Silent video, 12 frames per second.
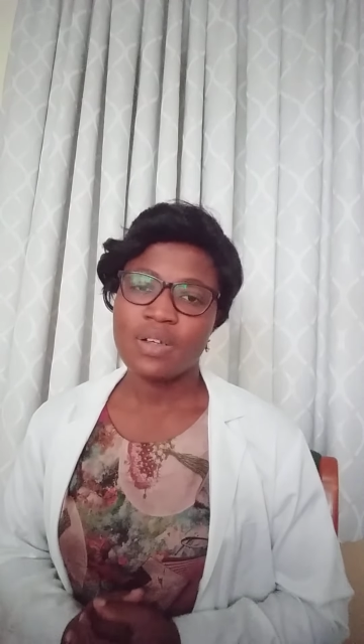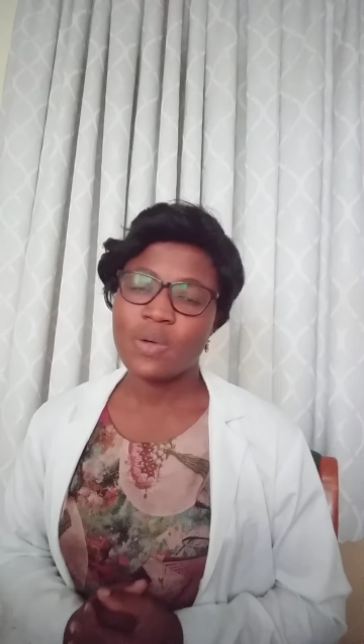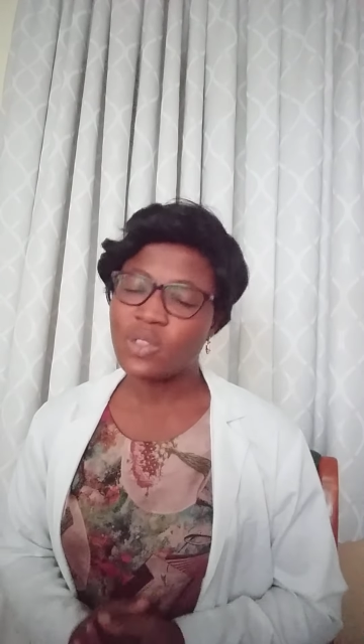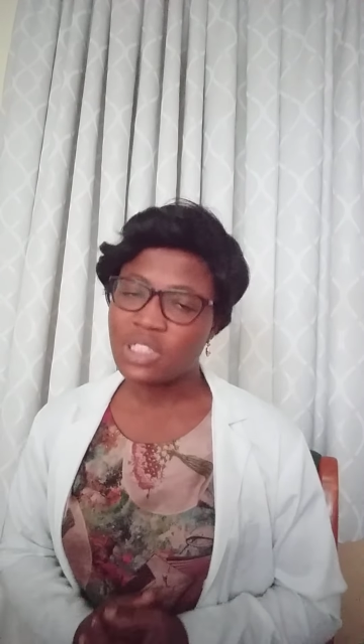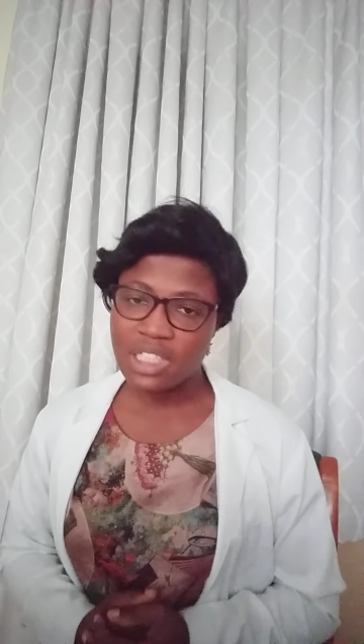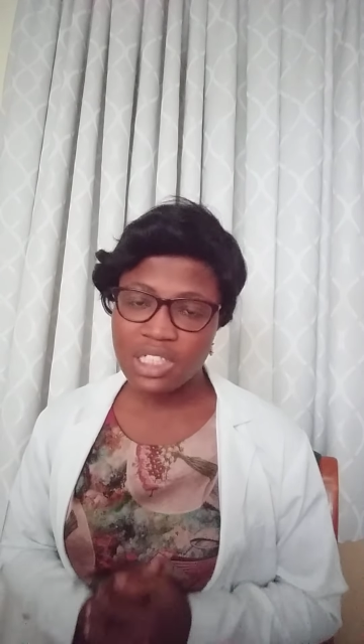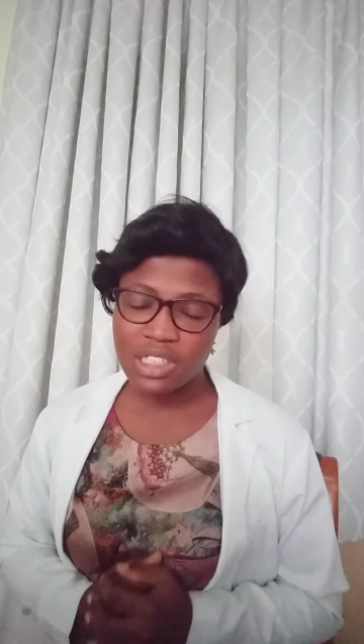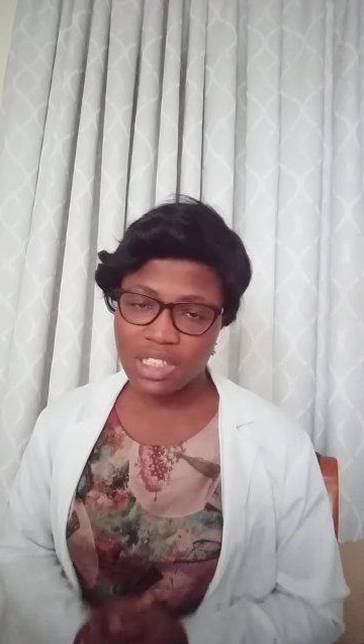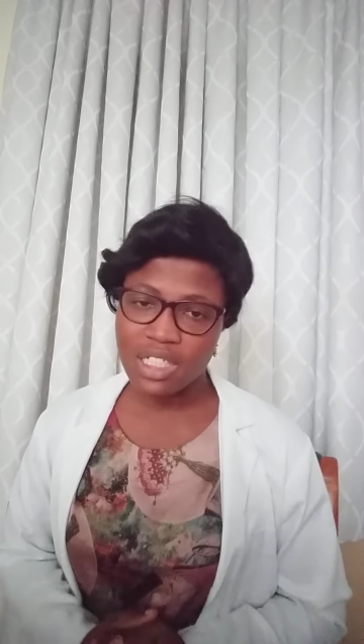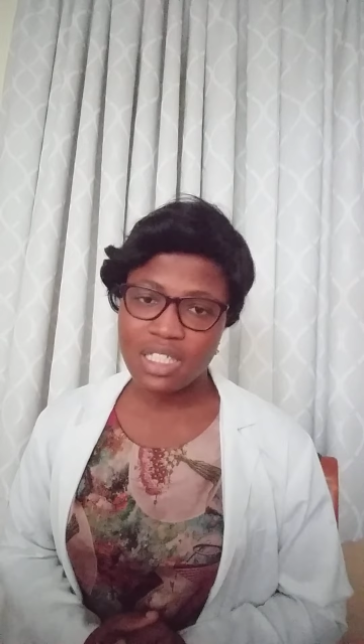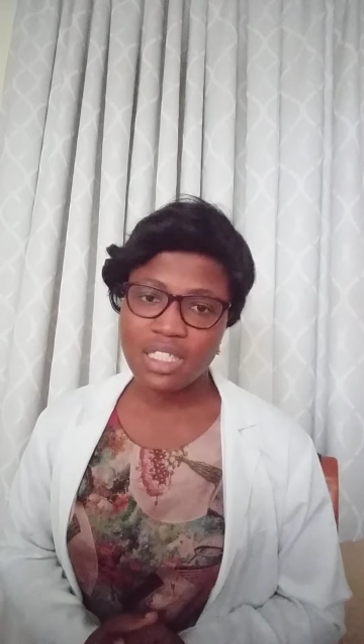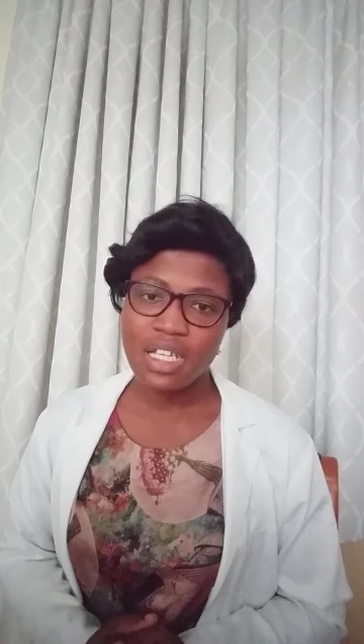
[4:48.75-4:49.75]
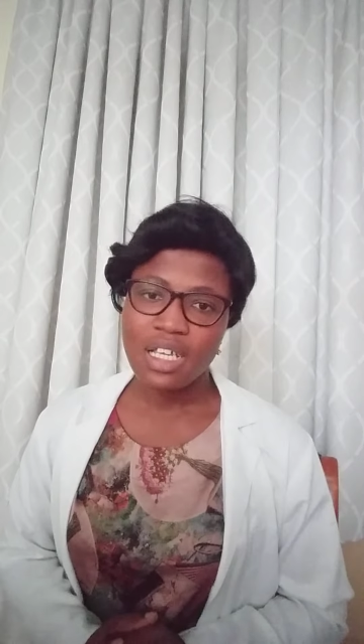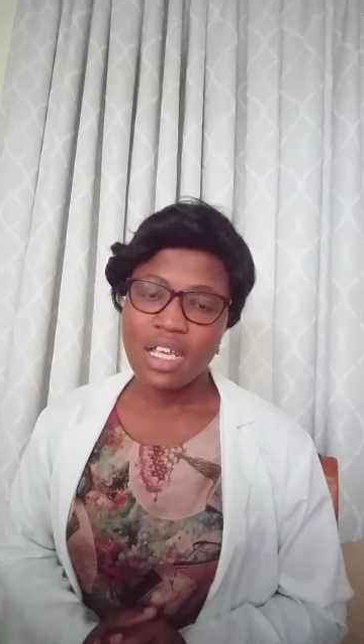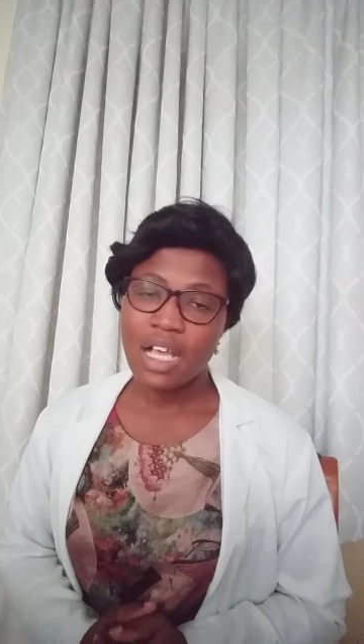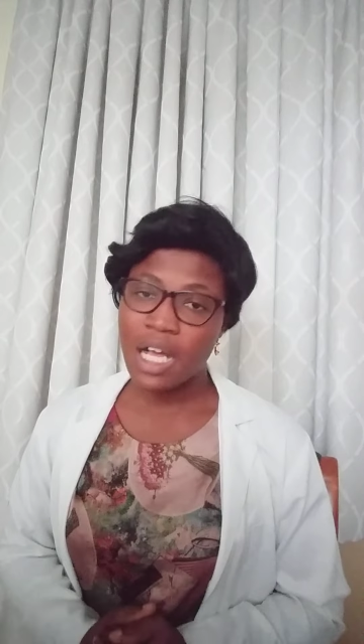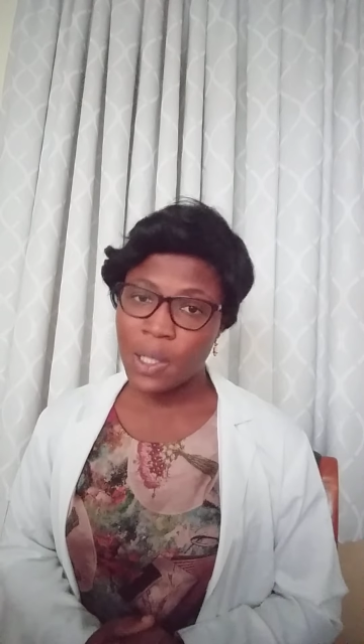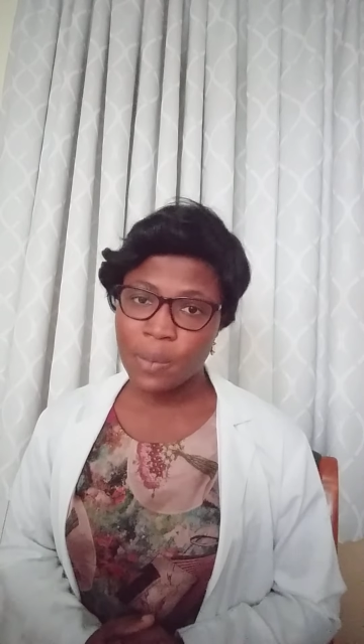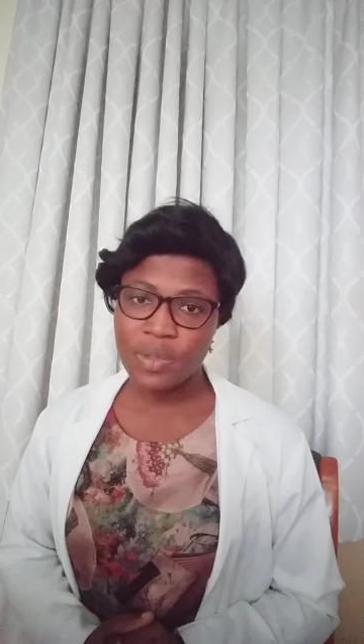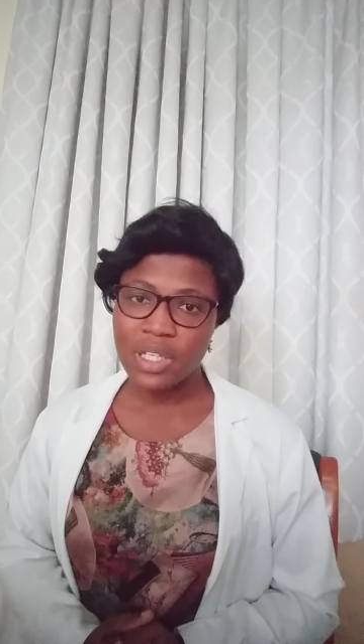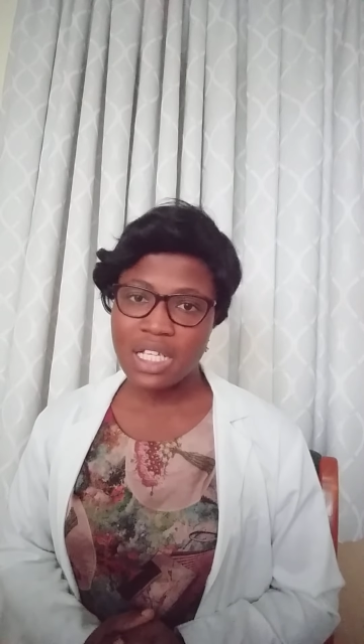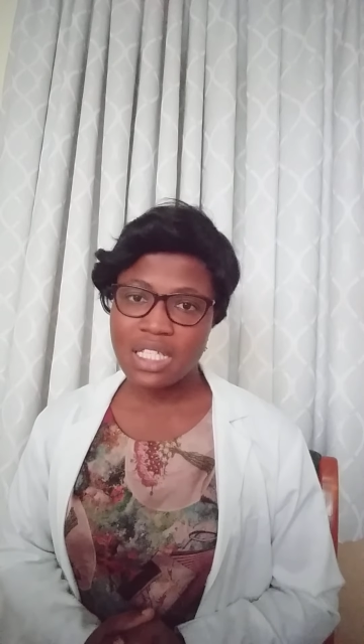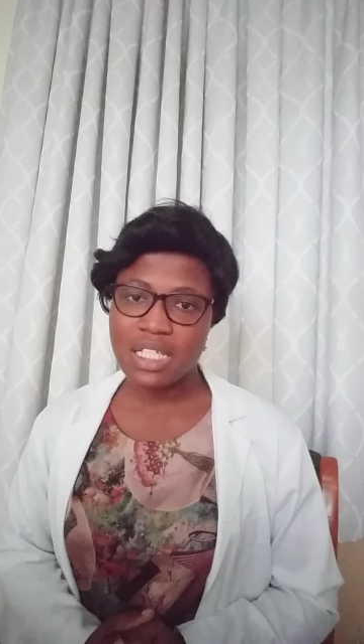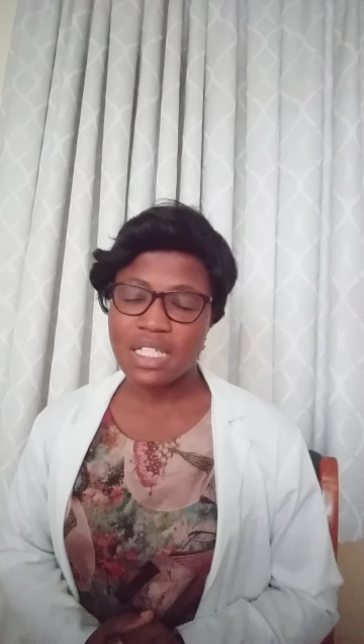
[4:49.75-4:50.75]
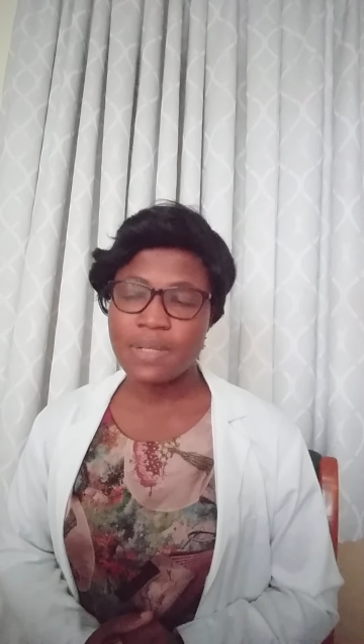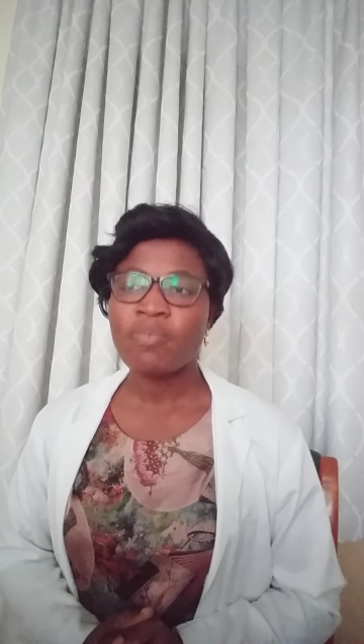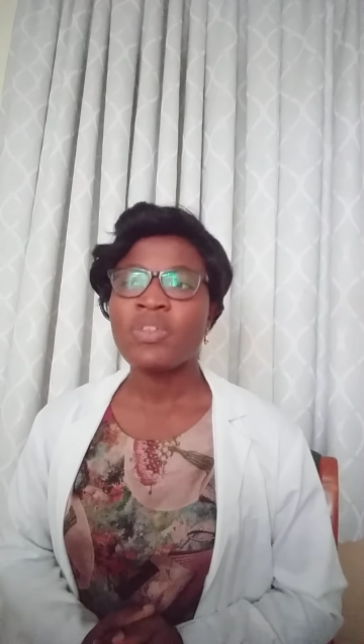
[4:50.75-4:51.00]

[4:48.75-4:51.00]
conditions. I hope you get it.